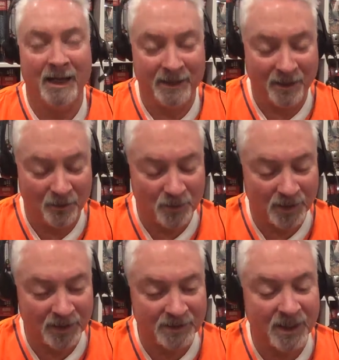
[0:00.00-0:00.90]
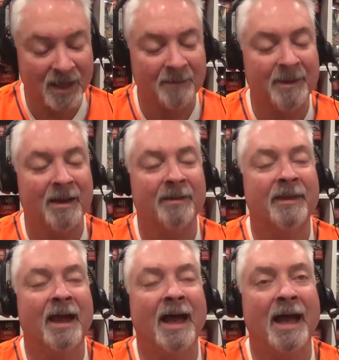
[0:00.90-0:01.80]
know we're gonna talk about
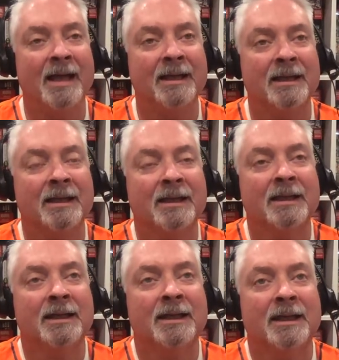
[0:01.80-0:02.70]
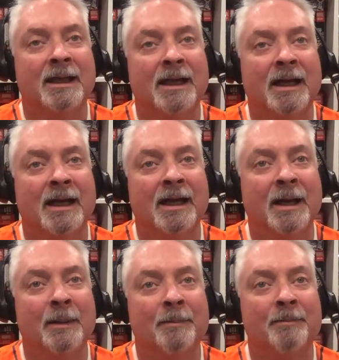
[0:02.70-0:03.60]
that.
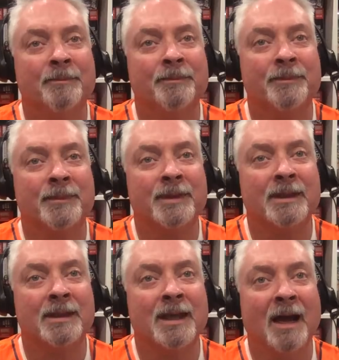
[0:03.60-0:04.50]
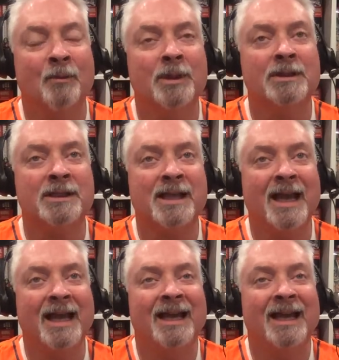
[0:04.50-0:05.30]
Um, I will say